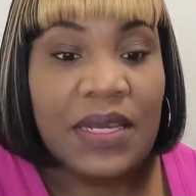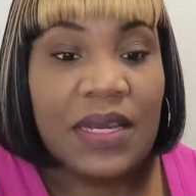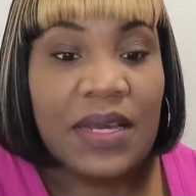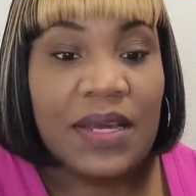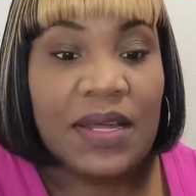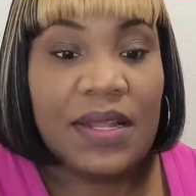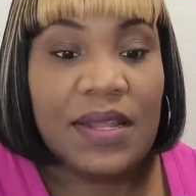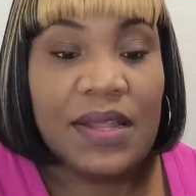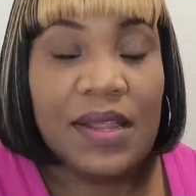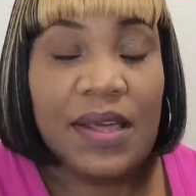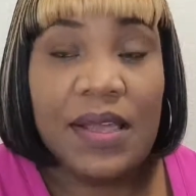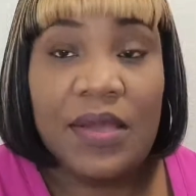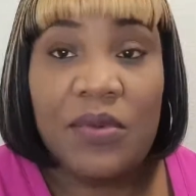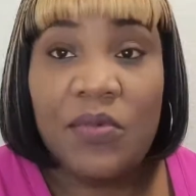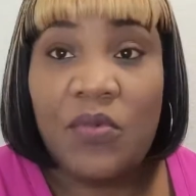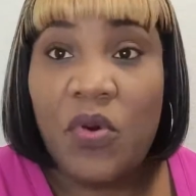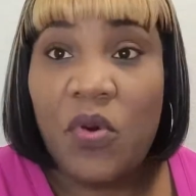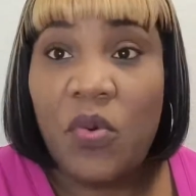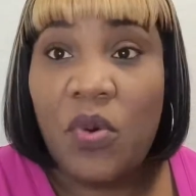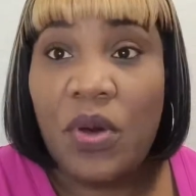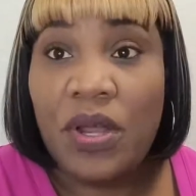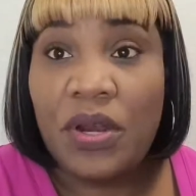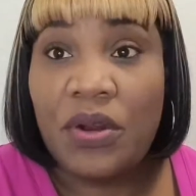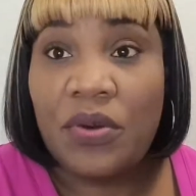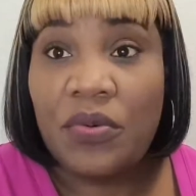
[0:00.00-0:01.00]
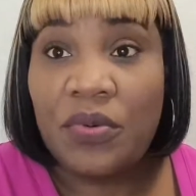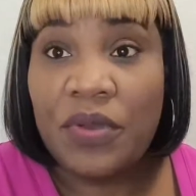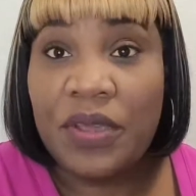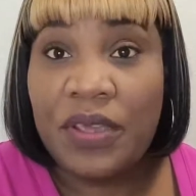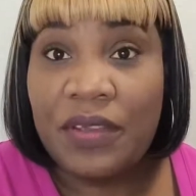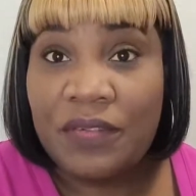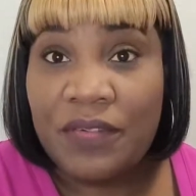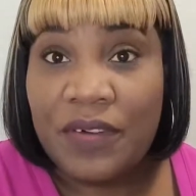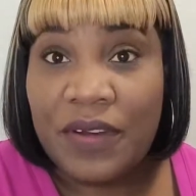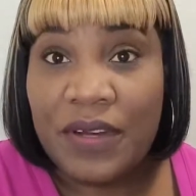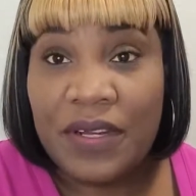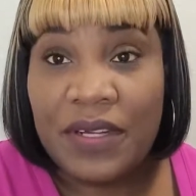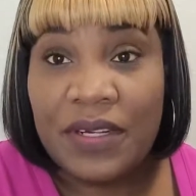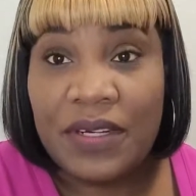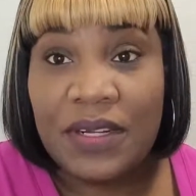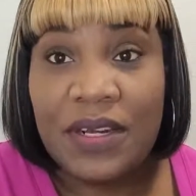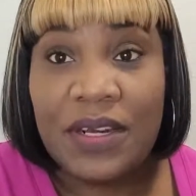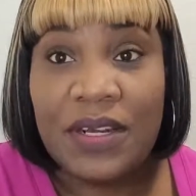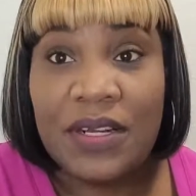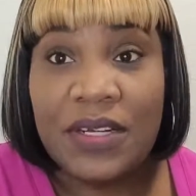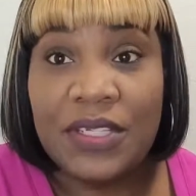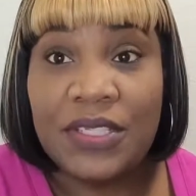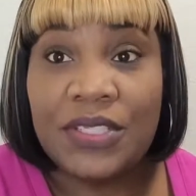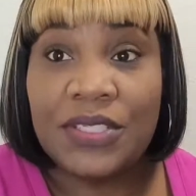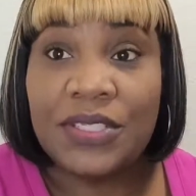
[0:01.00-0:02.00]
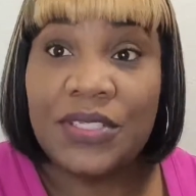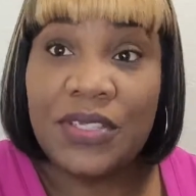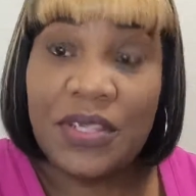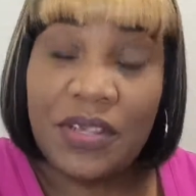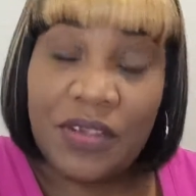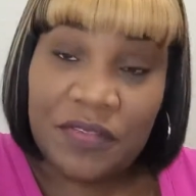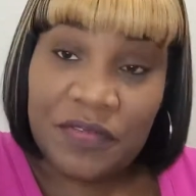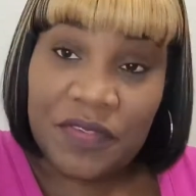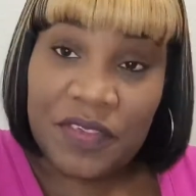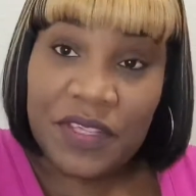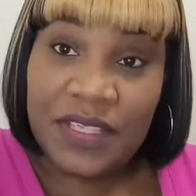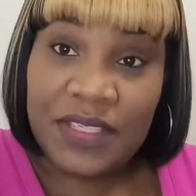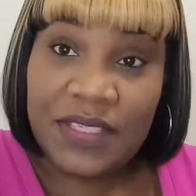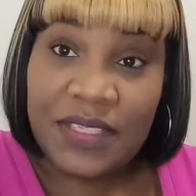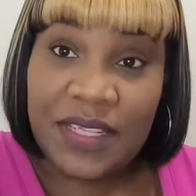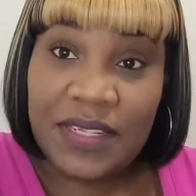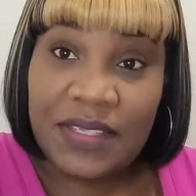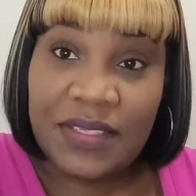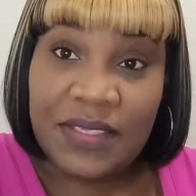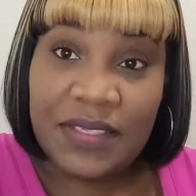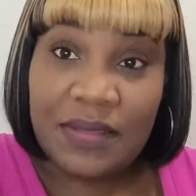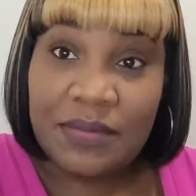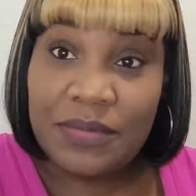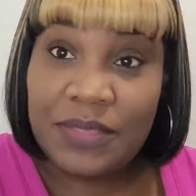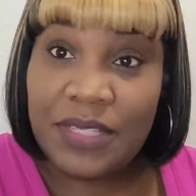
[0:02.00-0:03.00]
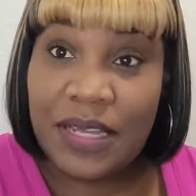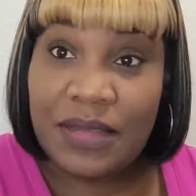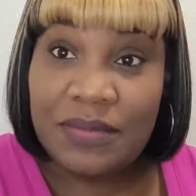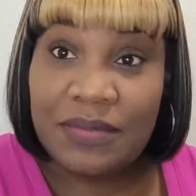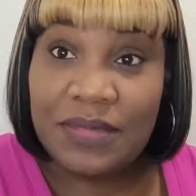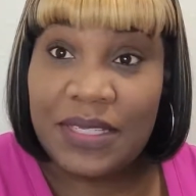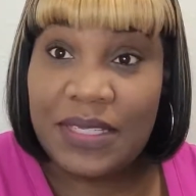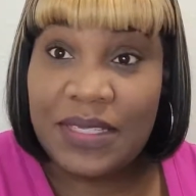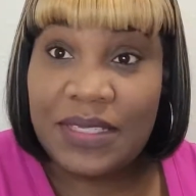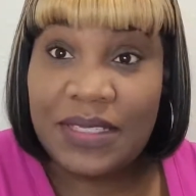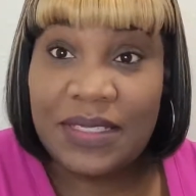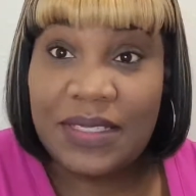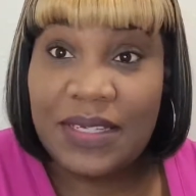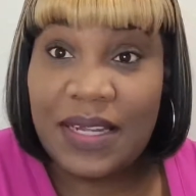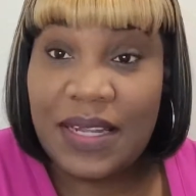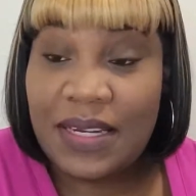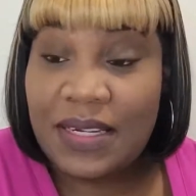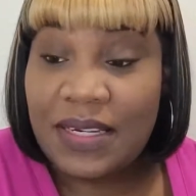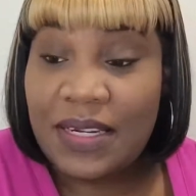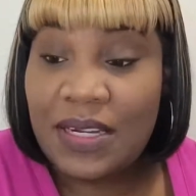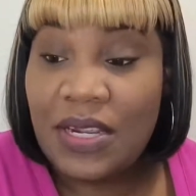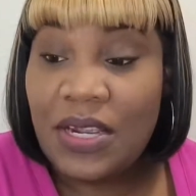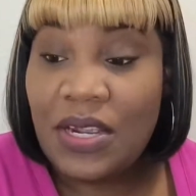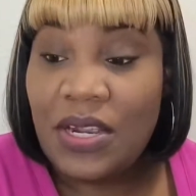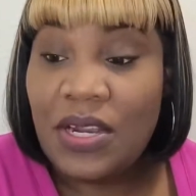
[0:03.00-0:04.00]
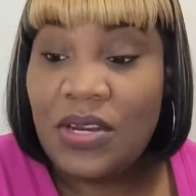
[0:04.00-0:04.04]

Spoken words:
a client will want a refund on a service, and sometimes it's not.